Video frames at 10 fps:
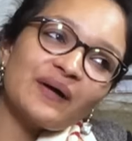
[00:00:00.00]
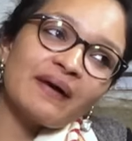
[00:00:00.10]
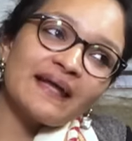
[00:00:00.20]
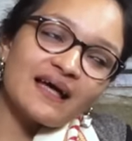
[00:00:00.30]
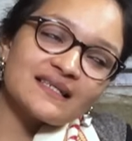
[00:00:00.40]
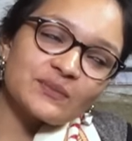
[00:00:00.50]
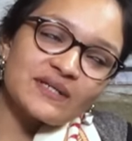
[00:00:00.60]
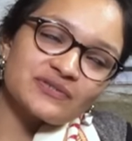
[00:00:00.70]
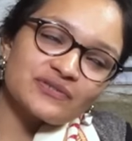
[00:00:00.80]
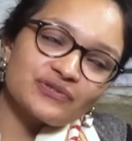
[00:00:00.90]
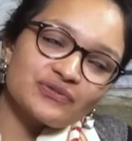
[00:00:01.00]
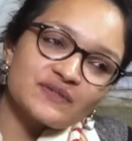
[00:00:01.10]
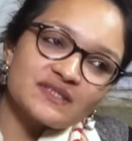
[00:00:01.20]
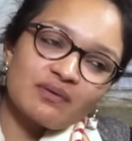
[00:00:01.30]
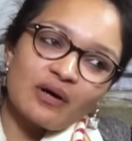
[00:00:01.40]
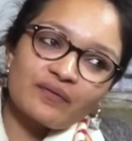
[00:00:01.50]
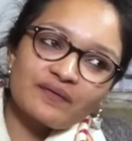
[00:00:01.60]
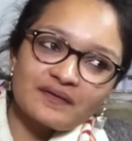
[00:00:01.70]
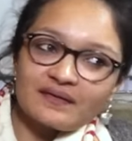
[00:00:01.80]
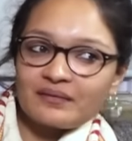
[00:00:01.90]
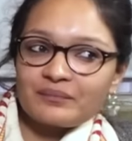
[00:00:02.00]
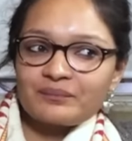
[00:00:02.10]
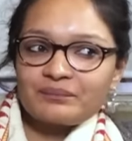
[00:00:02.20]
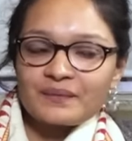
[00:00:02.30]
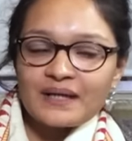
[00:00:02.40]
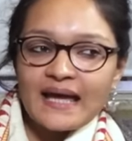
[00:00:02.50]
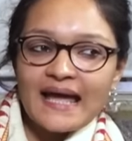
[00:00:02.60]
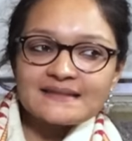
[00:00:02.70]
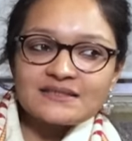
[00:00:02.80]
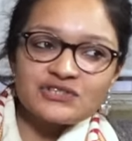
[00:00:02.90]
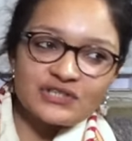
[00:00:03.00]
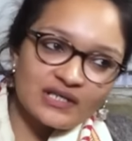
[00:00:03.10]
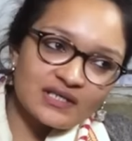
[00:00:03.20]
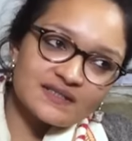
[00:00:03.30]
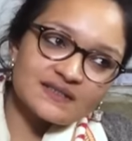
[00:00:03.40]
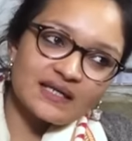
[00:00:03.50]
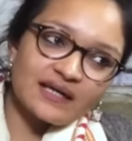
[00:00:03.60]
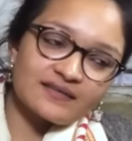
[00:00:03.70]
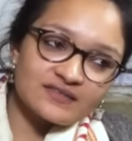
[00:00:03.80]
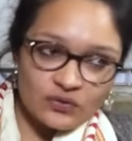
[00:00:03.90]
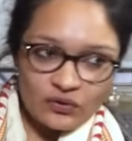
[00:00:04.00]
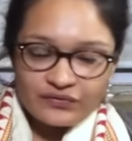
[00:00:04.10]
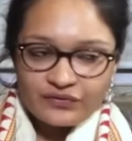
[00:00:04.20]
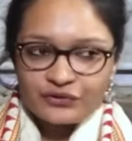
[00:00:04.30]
My last question to you is about. Uh, as a journalist and as an author,